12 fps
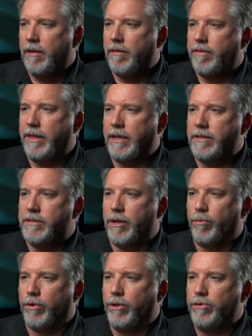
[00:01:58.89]
things that
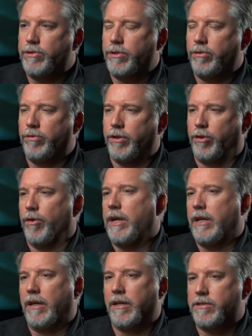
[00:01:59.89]
we're used to, the
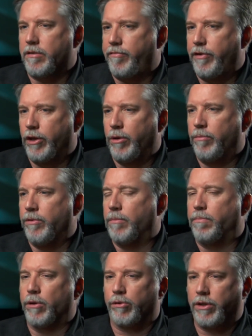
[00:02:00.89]
graininess of film, the
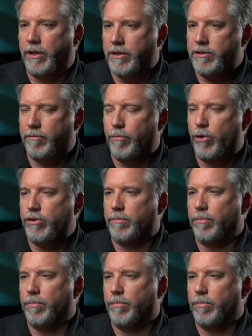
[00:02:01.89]
blurriness of motion